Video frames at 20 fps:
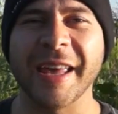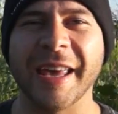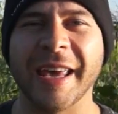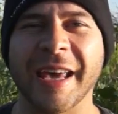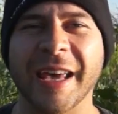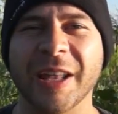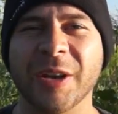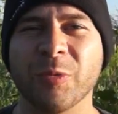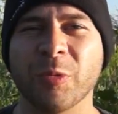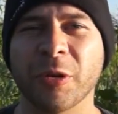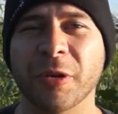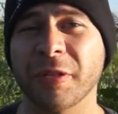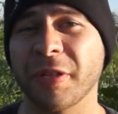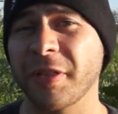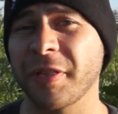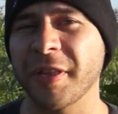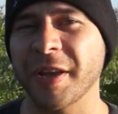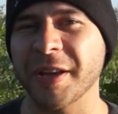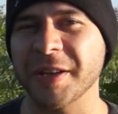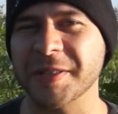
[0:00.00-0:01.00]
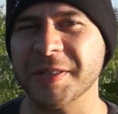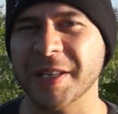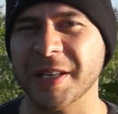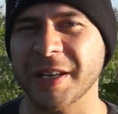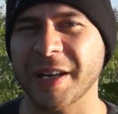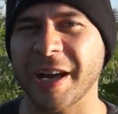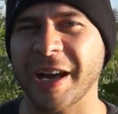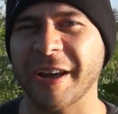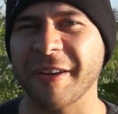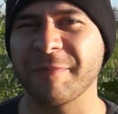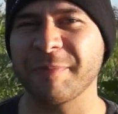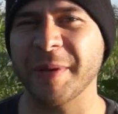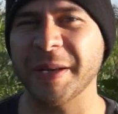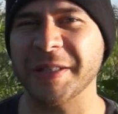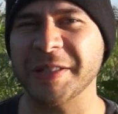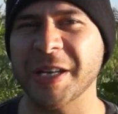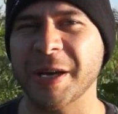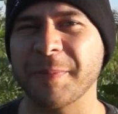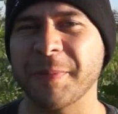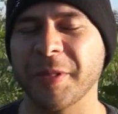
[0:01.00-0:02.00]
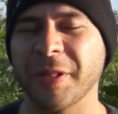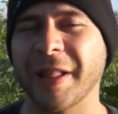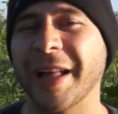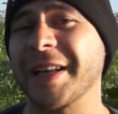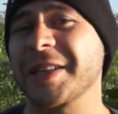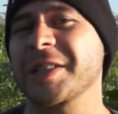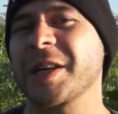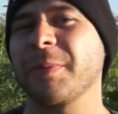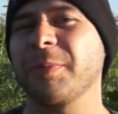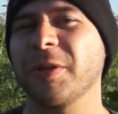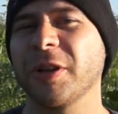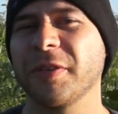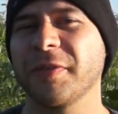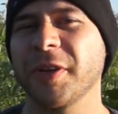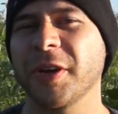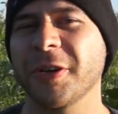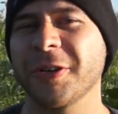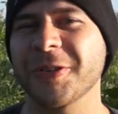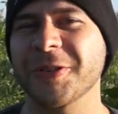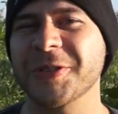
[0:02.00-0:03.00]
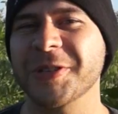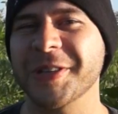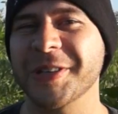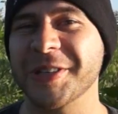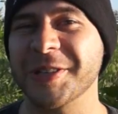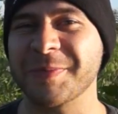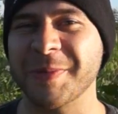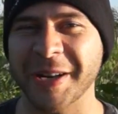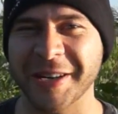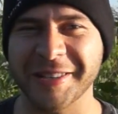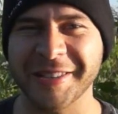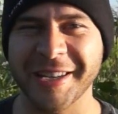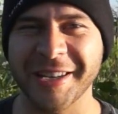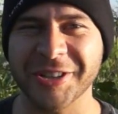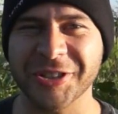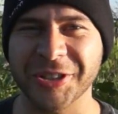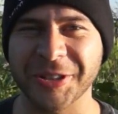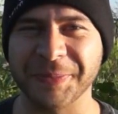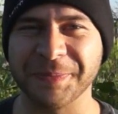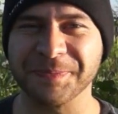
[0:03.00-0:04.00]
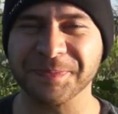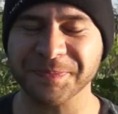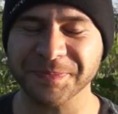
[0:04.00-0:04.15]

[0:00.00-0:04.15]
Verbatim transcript: And one of the things that I've picked up in the last couple of years is meditation.